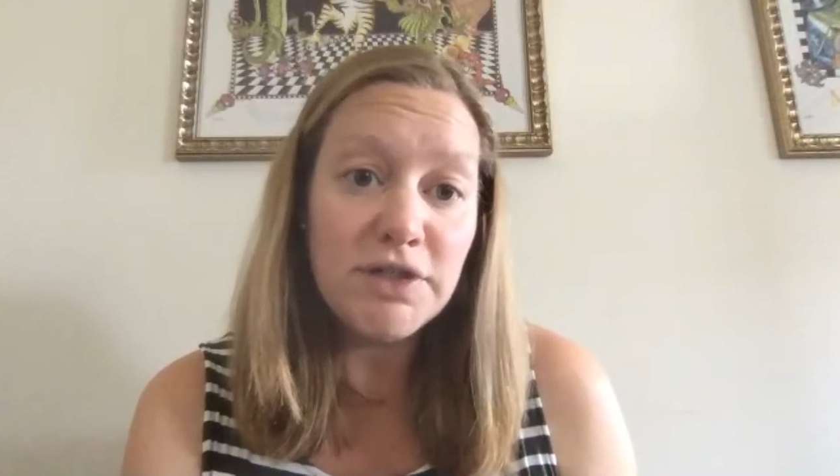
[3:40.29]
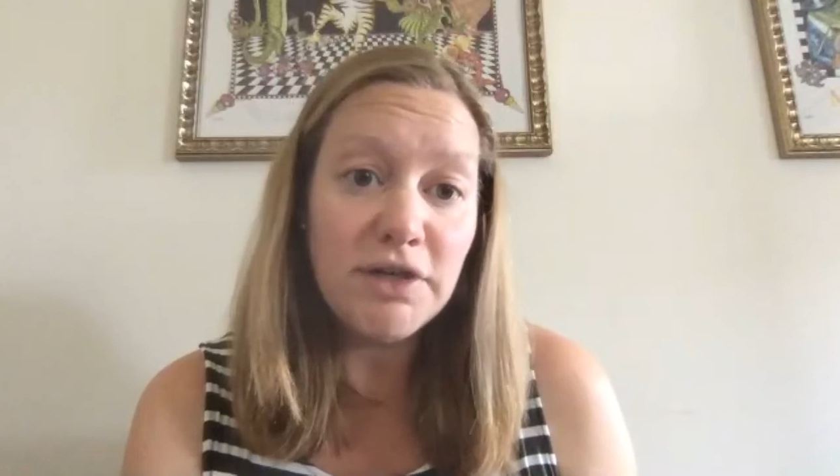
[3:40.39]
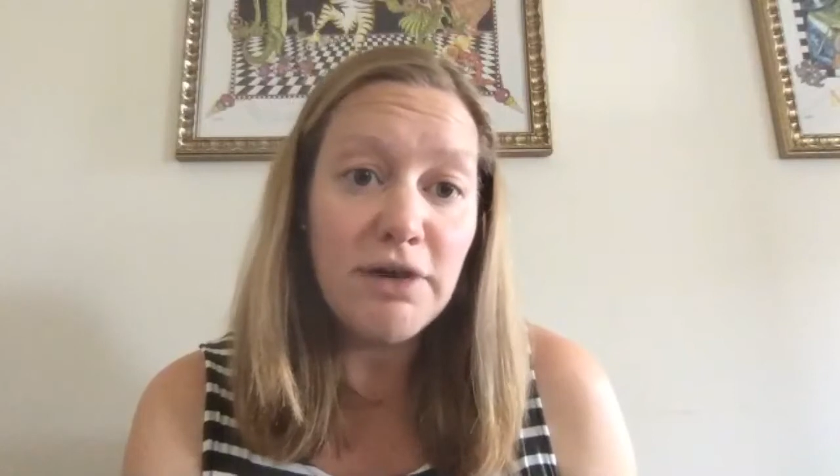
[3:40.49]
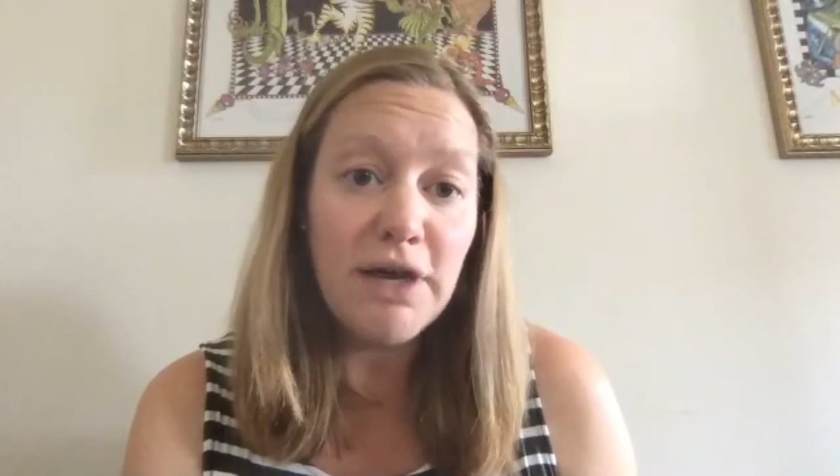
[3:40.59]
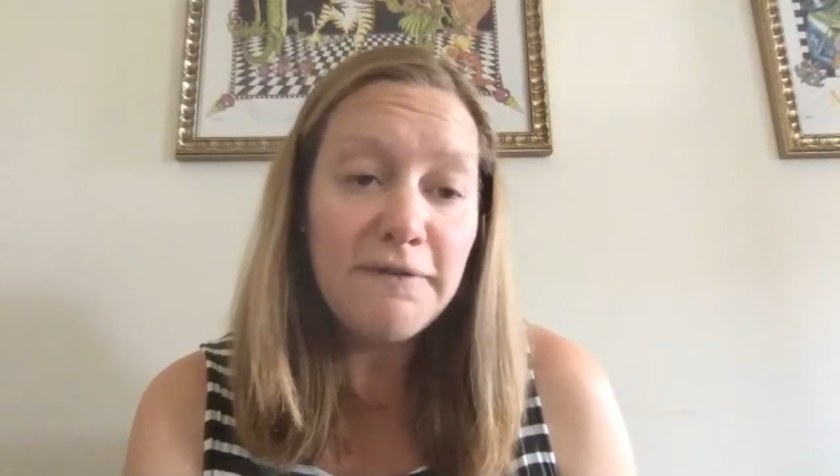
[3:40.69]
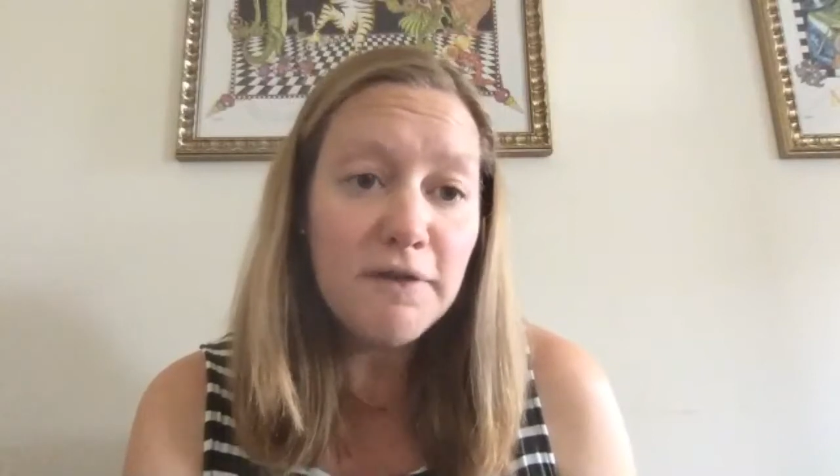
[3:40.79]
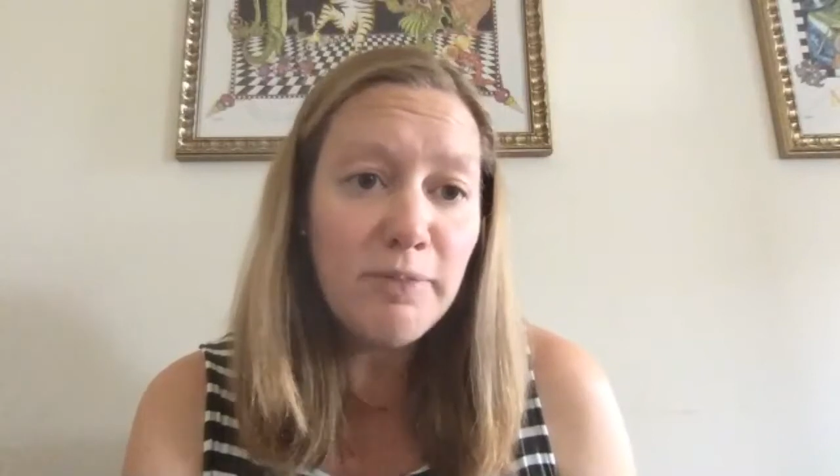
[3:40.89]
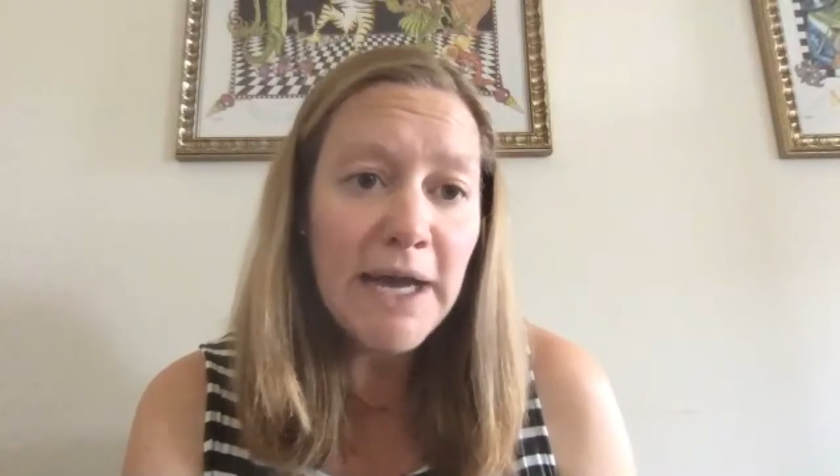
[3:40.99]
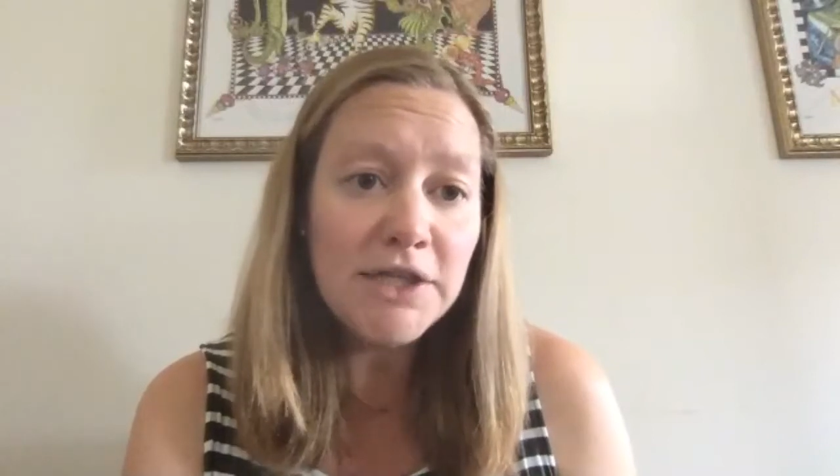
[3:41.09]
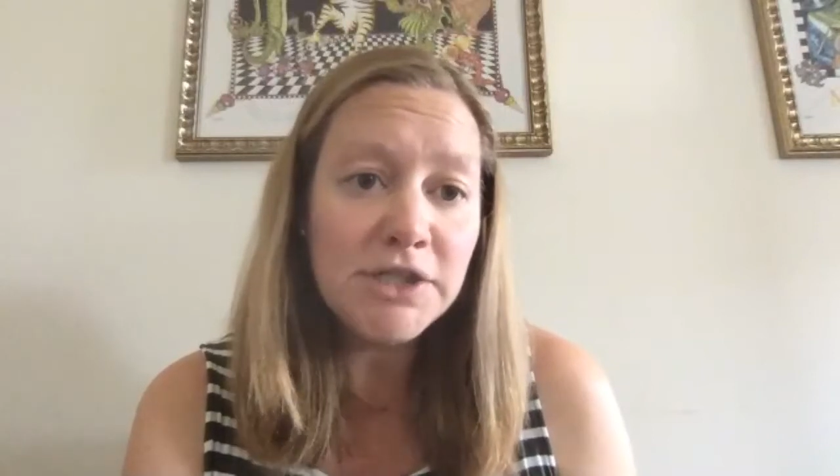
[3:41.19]
So I feel
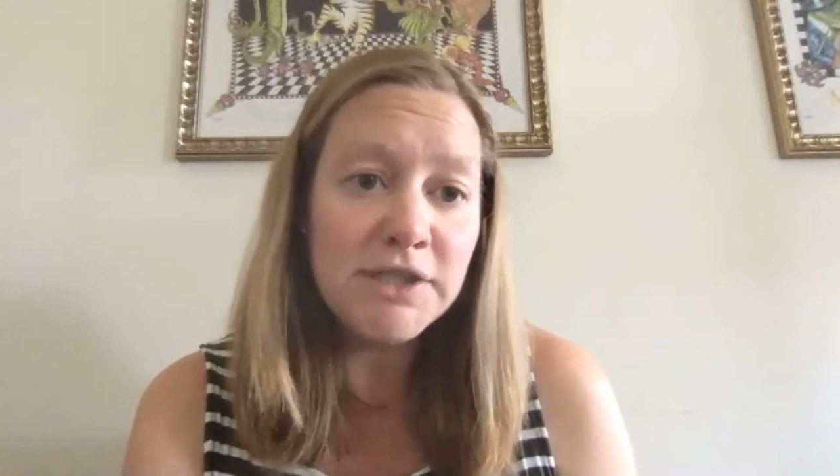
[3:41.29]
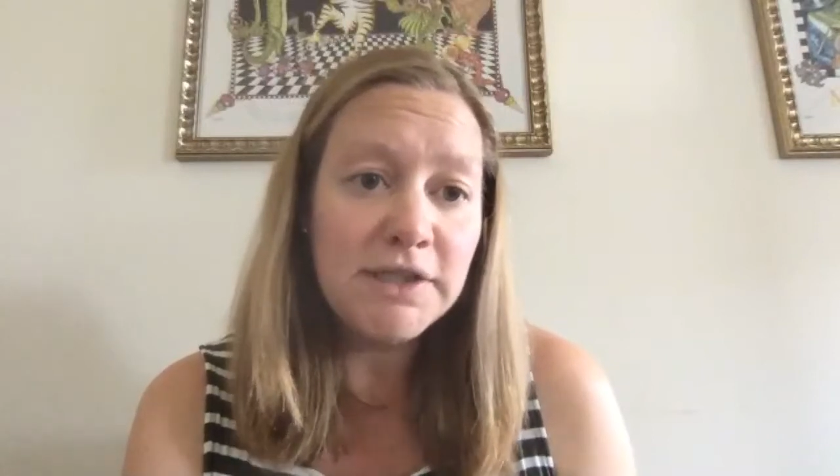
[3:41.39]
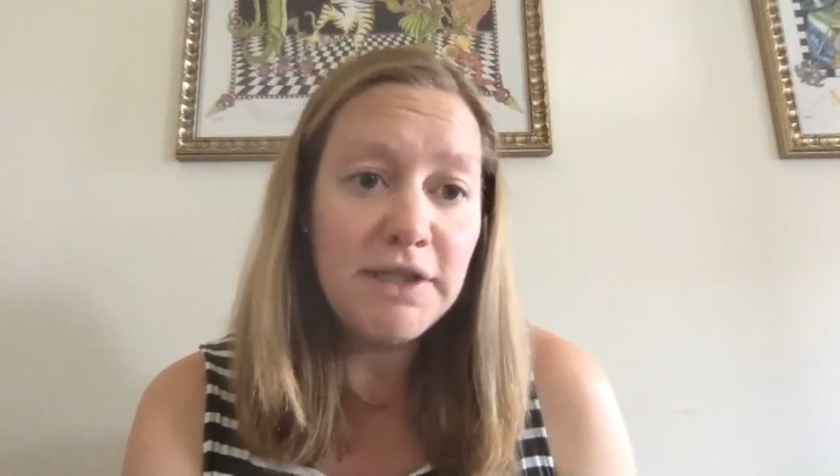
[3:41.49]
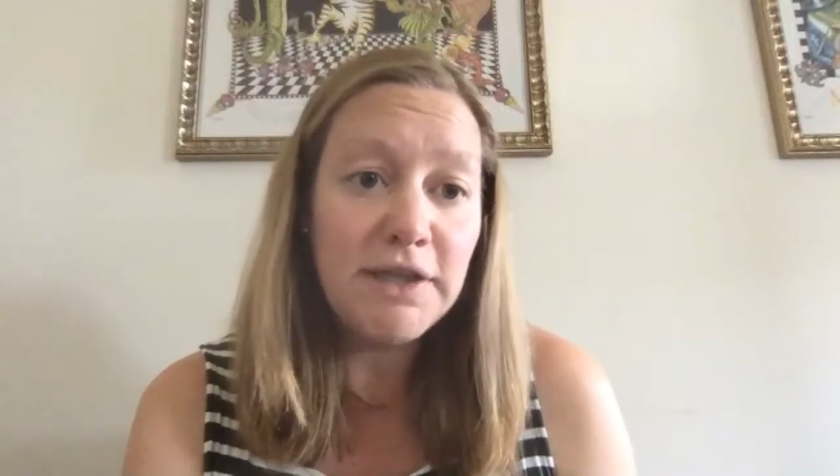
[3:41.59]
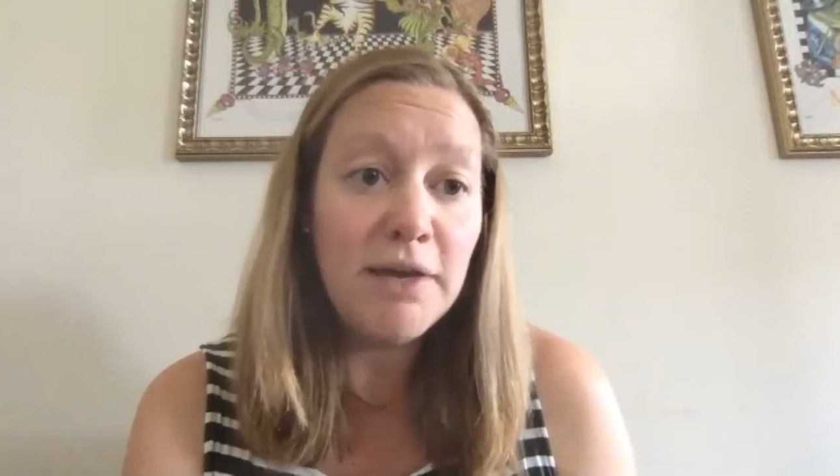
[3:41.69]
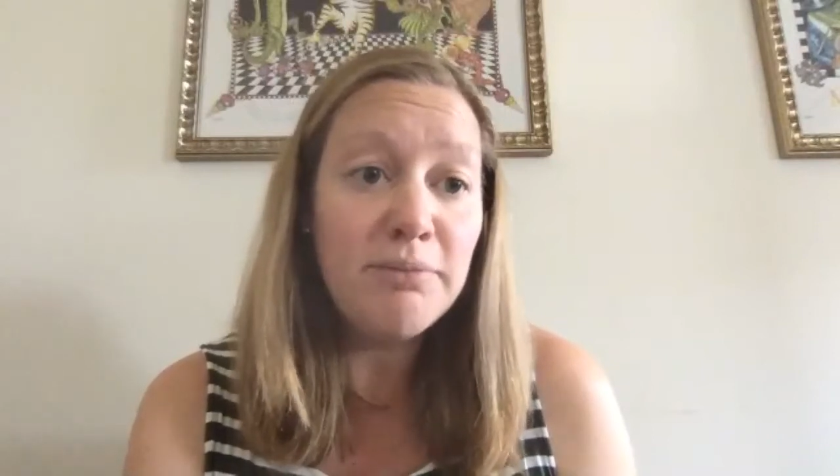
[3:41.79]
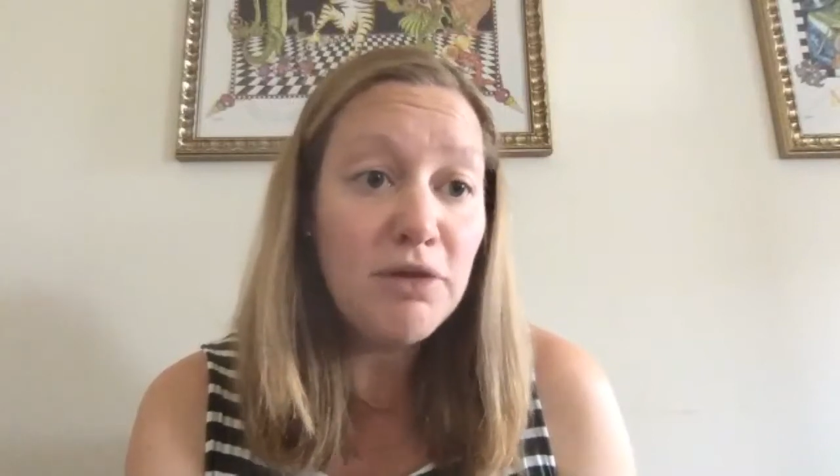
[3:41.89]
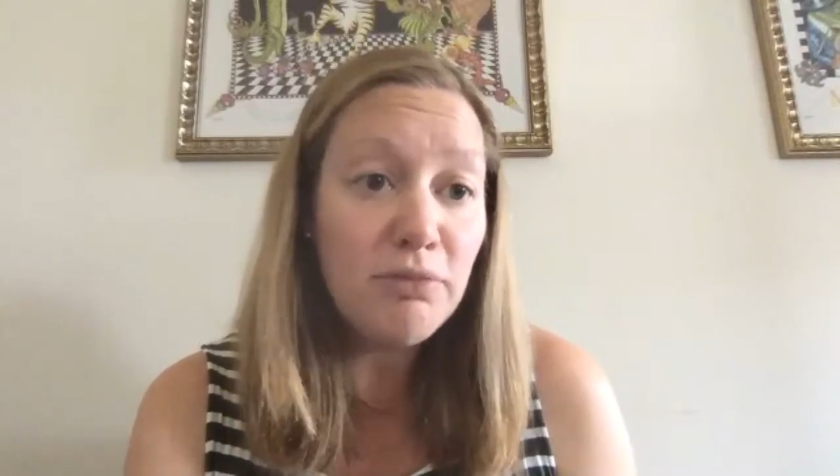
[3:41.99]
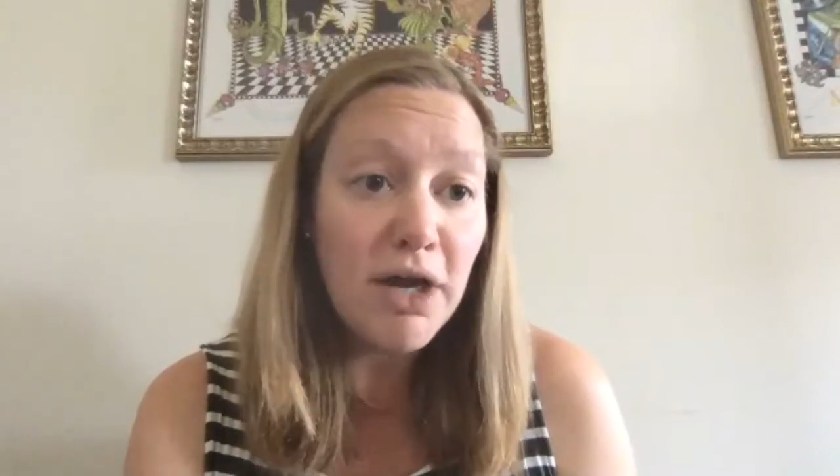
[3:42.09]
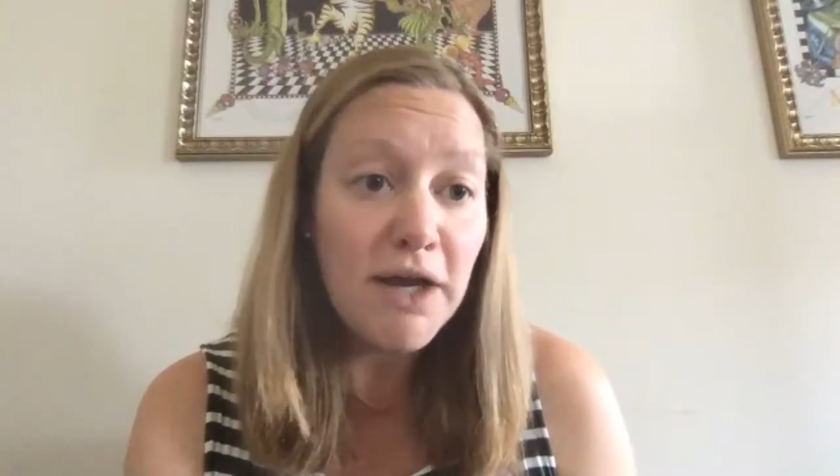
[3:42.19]
passionately that
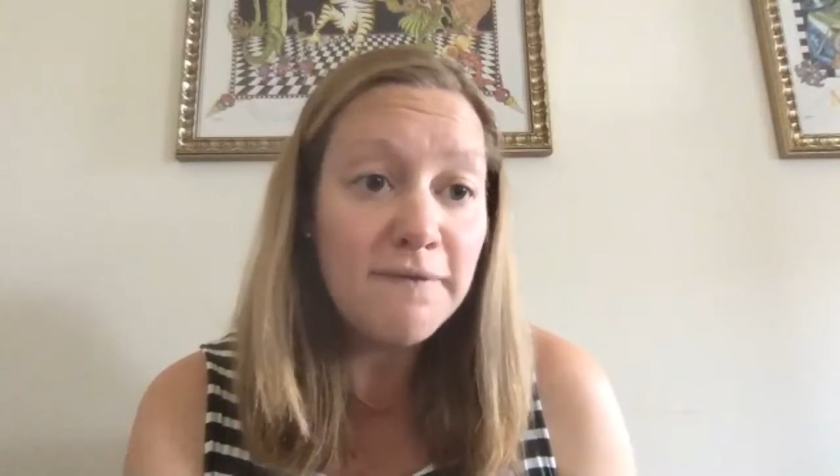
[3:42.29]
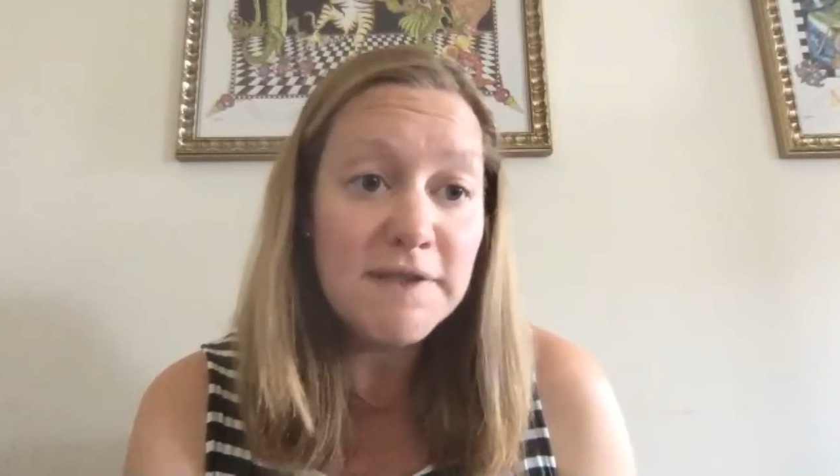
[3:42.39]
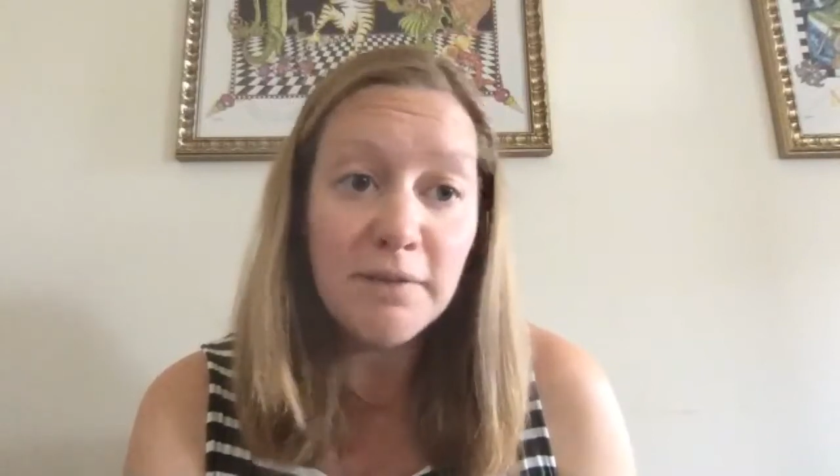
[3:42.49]
midwives,